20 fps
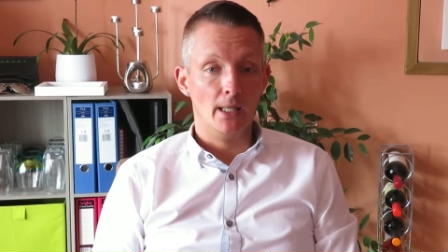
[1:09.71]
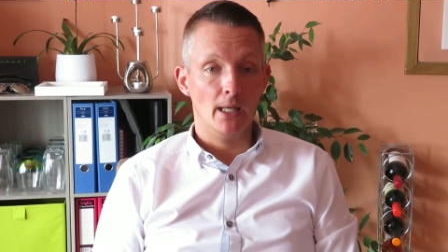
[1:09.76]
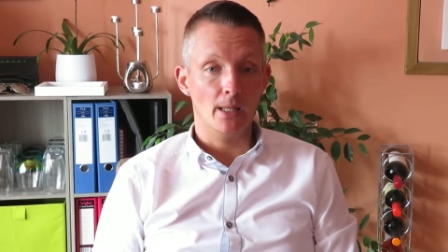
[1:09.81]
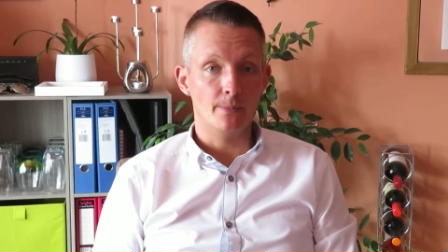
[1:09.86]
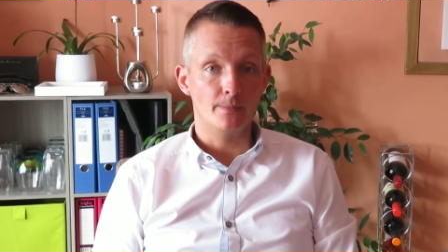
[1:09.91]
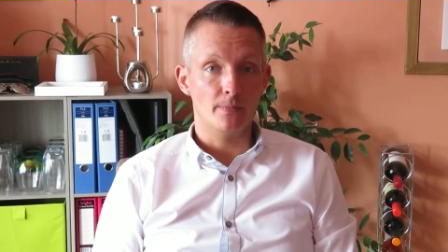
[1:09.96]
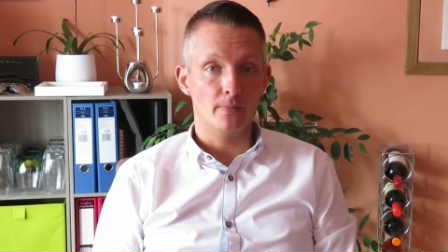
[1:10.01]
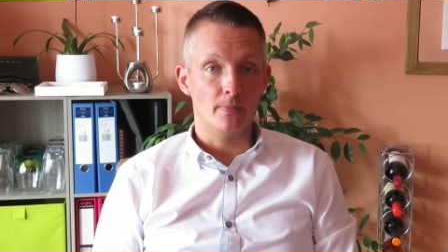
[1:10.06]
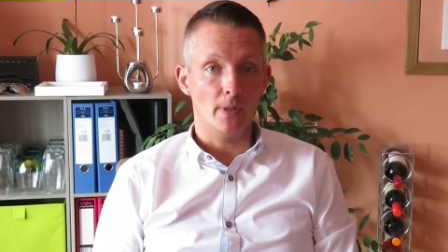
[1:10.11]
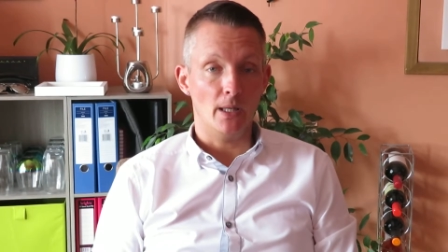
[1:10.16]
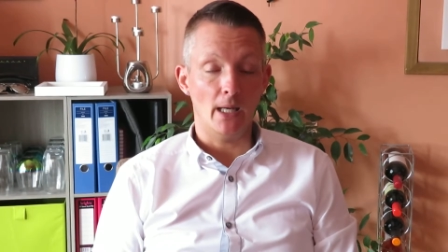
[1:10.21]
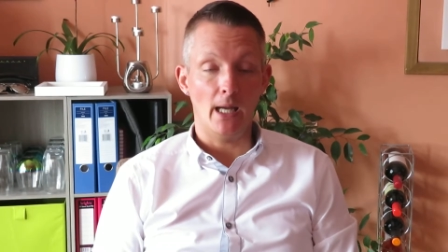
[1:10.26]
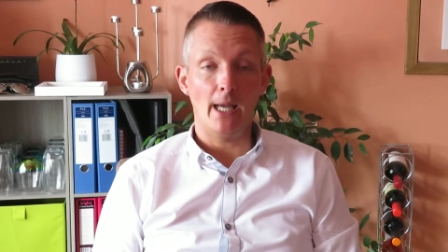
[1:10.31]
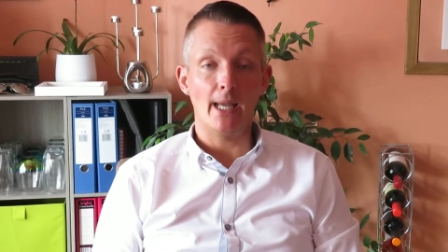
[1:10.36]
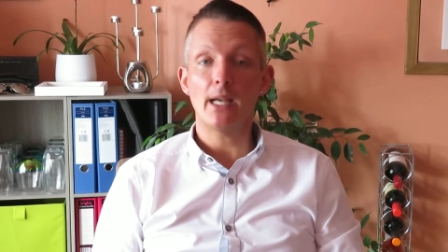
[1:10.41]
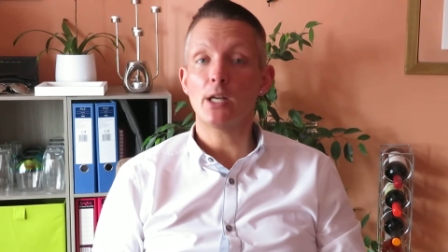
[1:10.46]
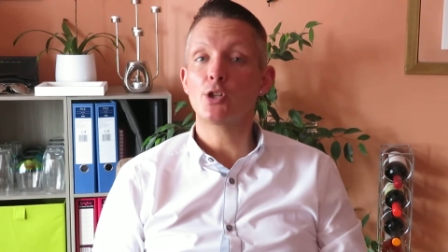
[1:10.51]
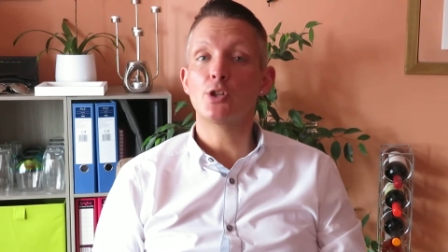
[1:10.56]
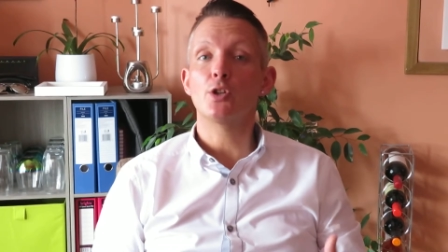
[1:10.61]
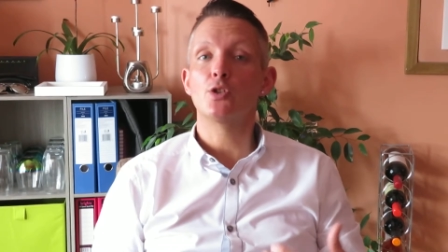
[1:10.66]
um,
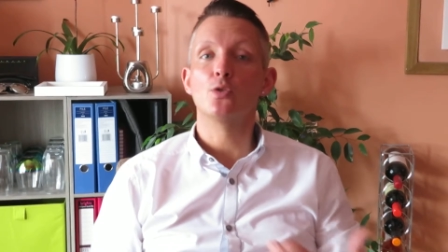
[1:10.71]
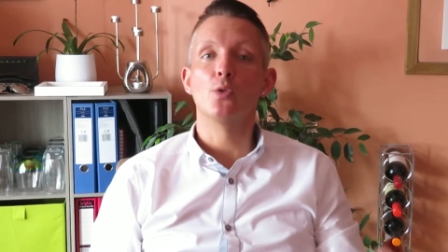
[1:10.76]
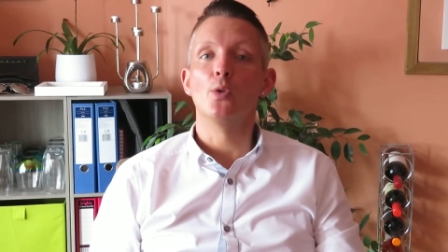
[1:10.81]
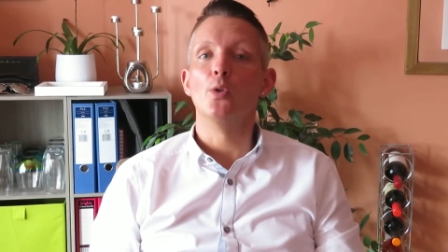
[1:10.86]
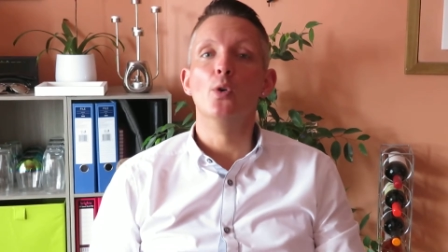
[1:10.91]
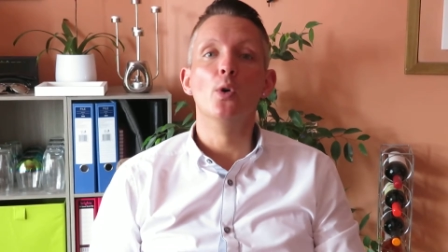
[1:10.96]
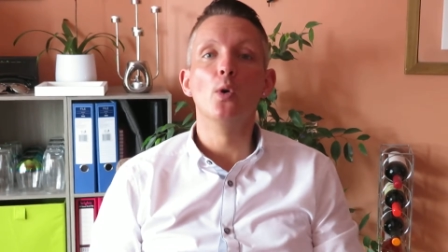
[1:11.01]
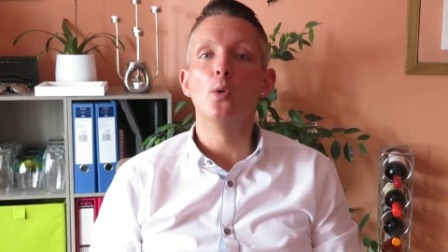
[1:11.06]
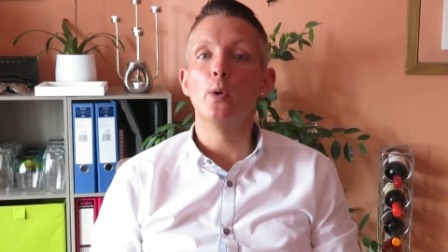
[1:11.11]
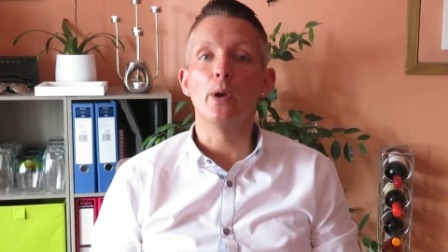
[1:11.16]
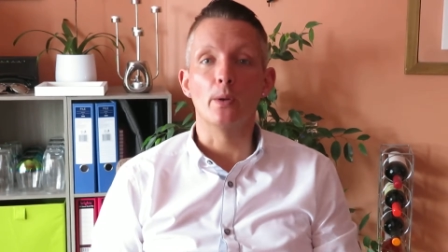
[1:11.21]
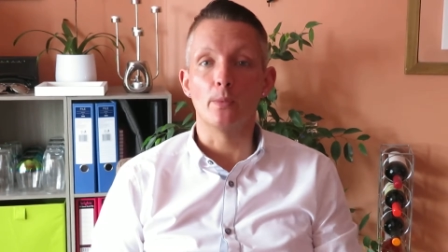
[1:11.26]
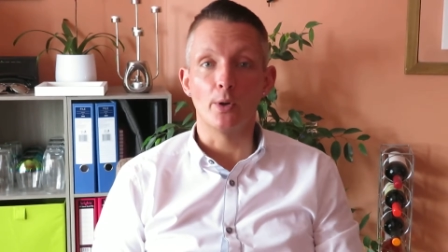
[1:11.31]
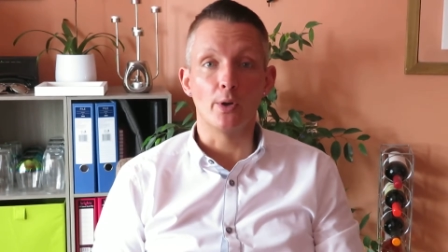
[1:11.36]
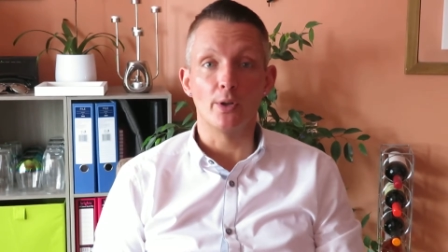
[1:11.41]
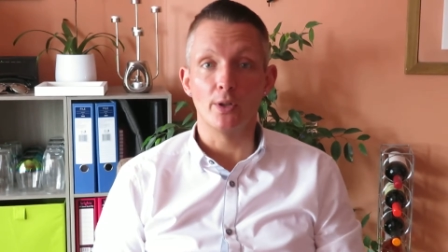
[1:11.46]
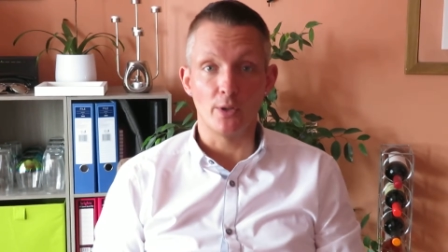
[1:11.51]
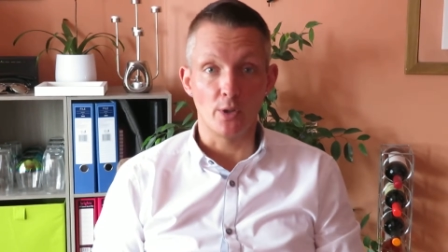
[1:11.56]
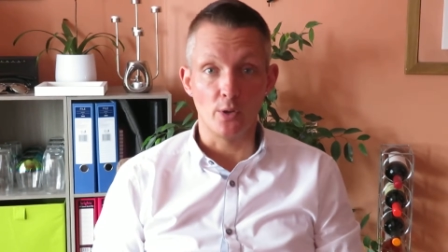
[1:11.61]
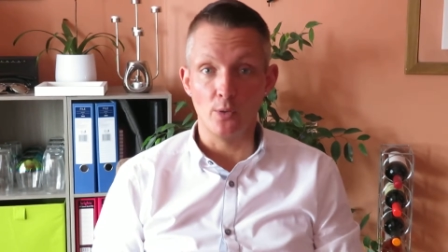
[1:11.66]
I actually don't know where we're
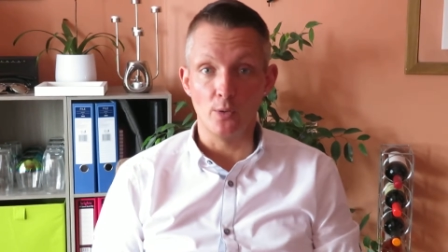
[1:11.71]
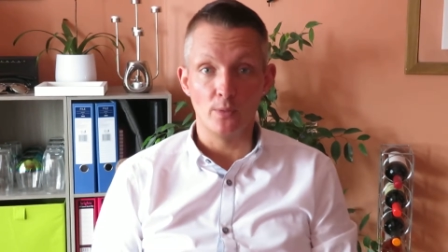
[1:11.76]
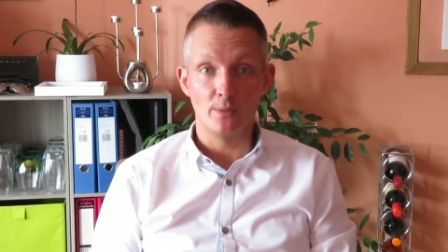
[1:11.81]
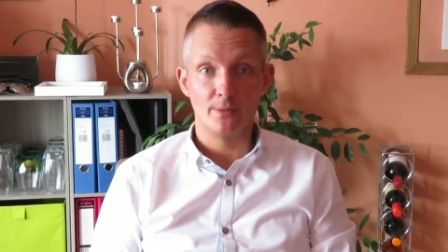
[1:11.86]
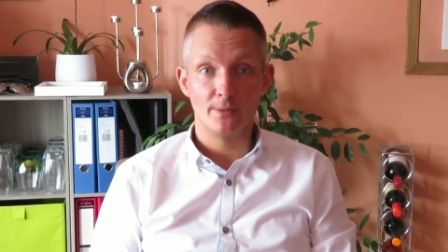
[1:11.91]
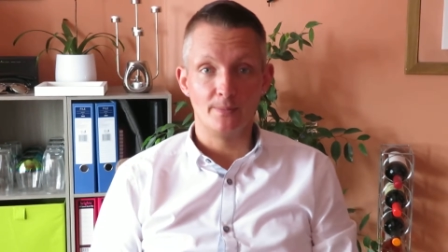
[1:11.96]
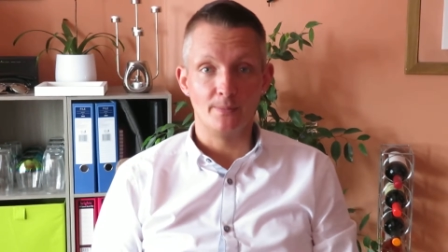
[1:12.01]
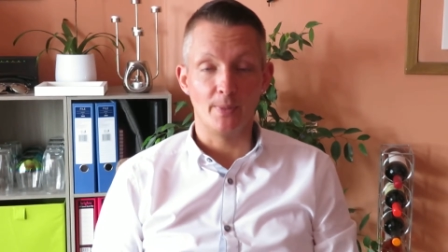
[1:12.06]
going to go